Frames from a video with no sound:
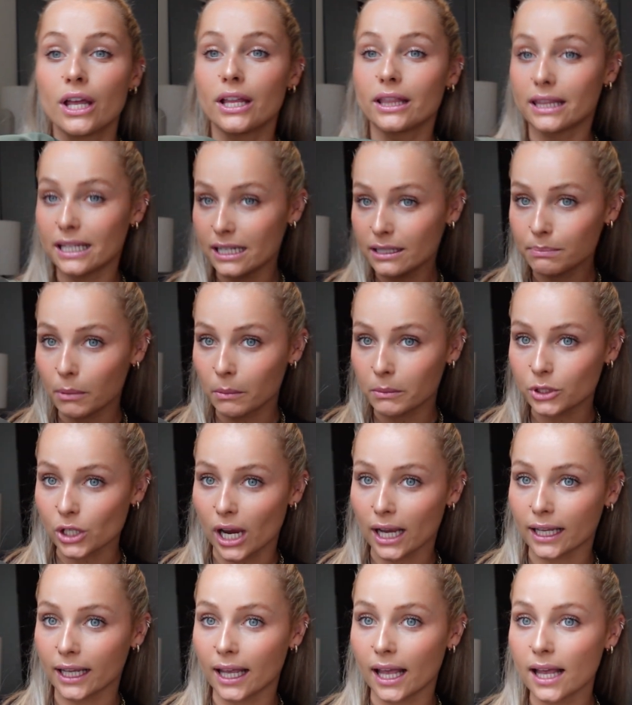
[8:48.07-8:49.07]
These bomber
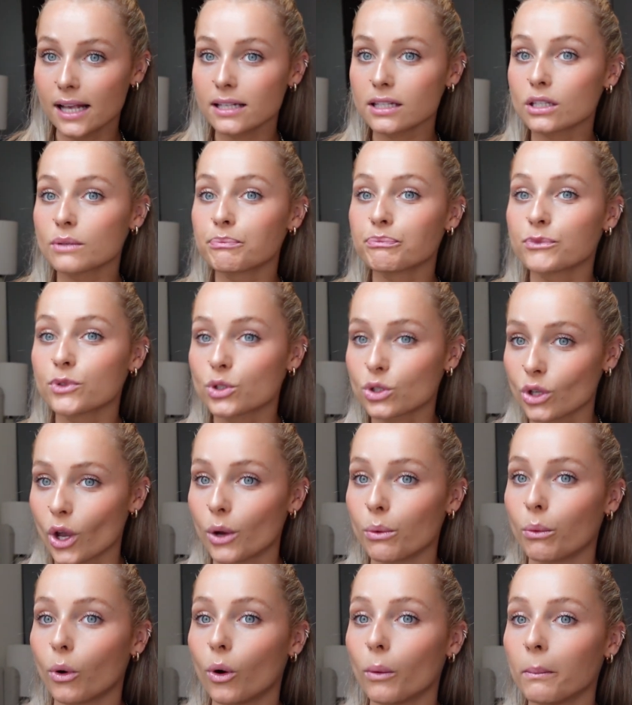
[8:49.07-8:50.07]
jackets,
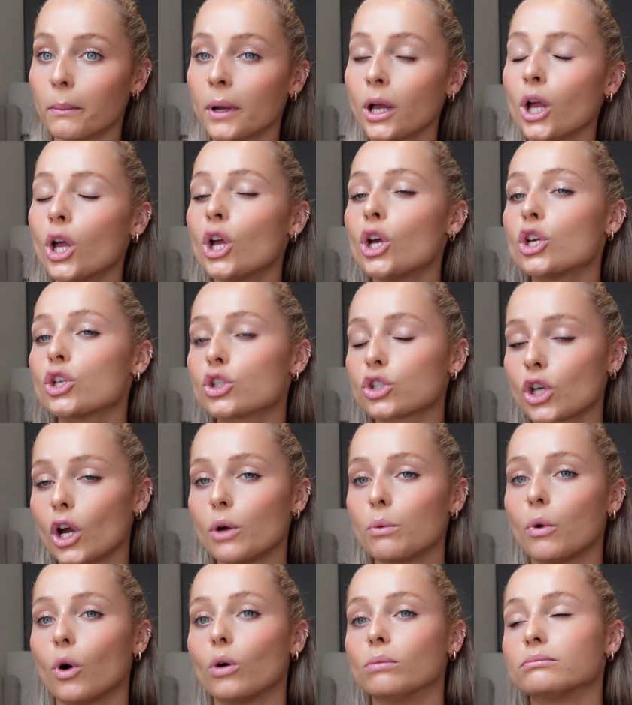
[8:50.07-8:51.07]
so warm.
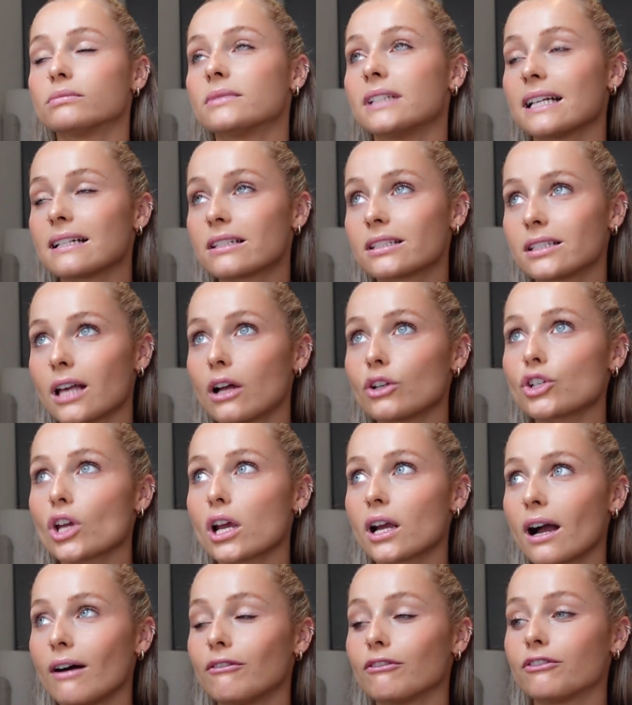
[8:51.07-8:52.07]
They're such
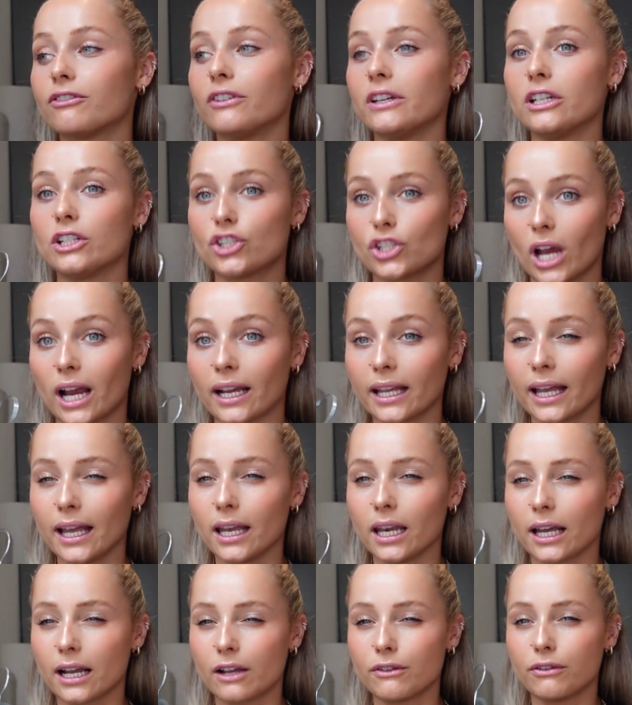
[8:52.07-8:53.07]
a comfy jacket.
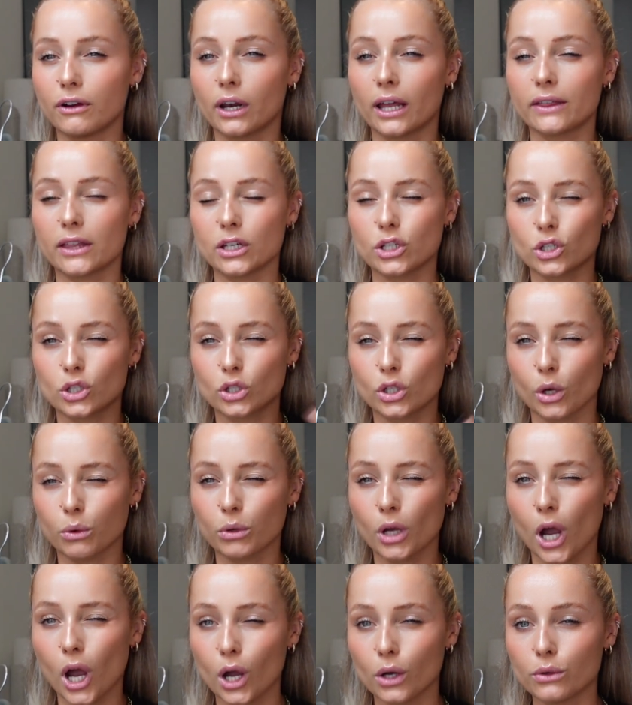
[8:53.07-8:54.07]
Like I feel like they're just so
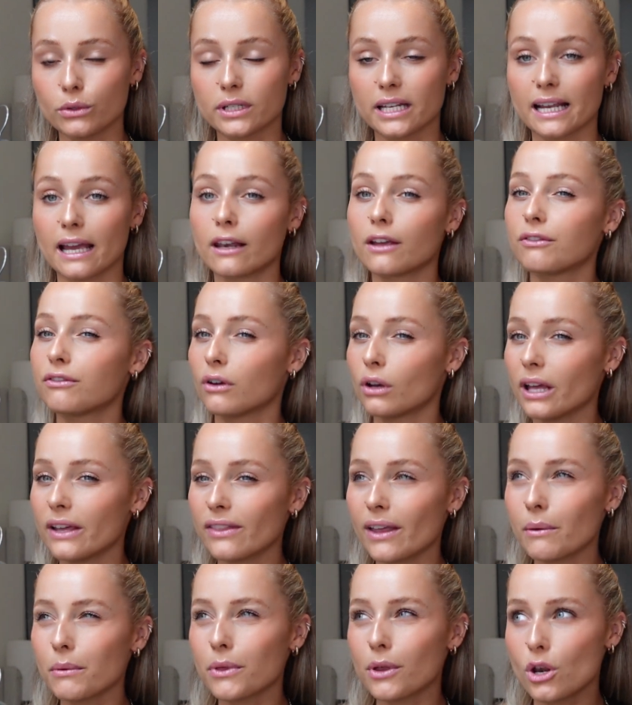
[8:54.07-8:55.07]
cozy, and I feel like
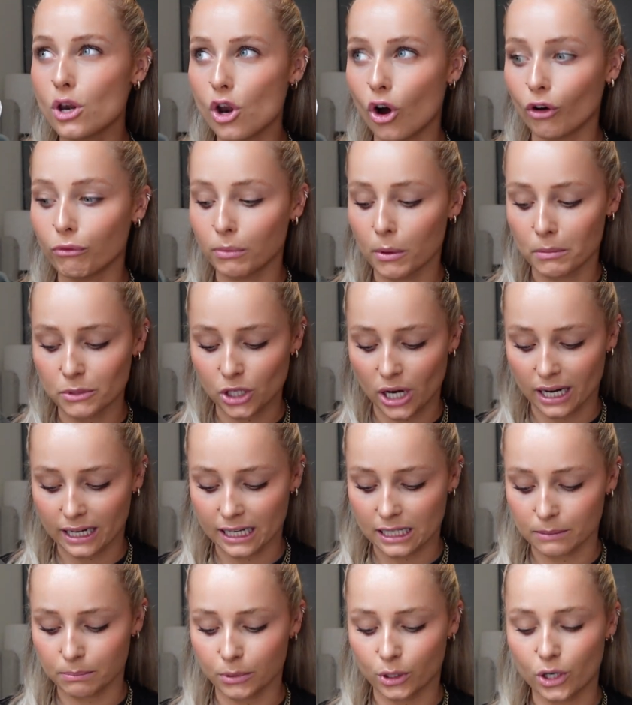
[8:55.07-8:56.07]
that with a lot of bomber
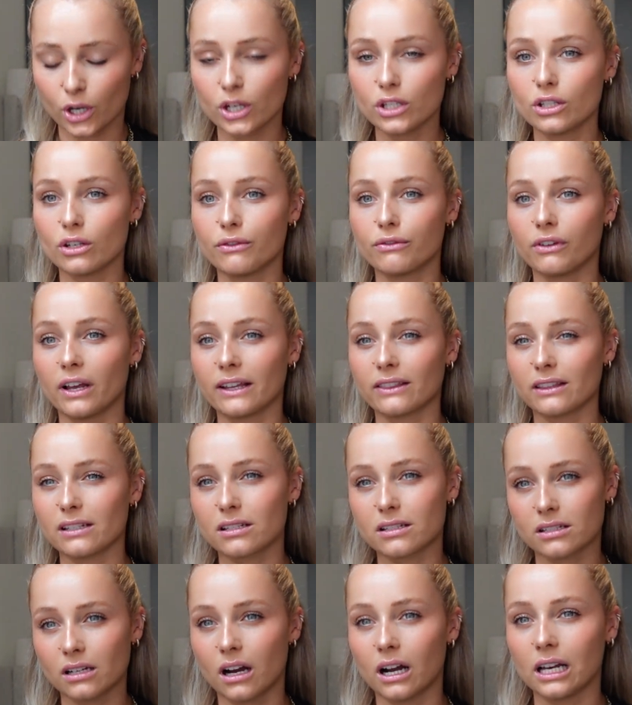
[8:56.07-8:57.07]
jackets because of like the
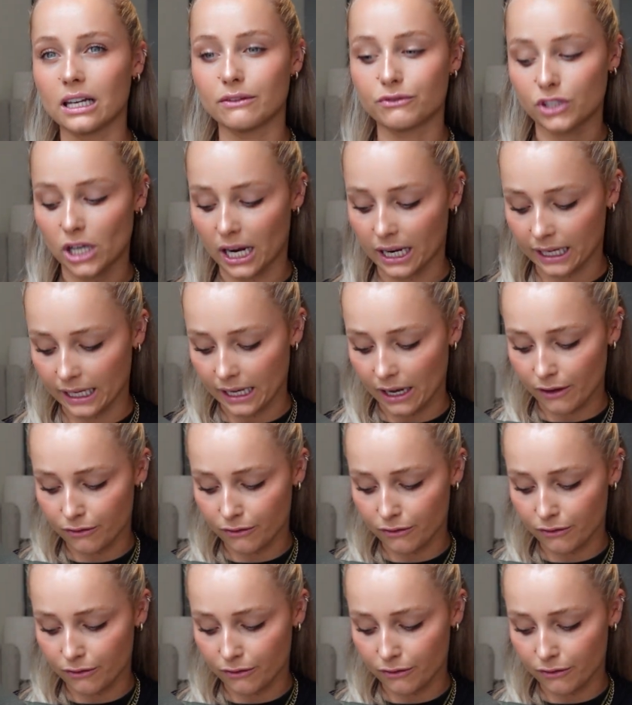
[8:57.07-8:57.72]
style of jacket.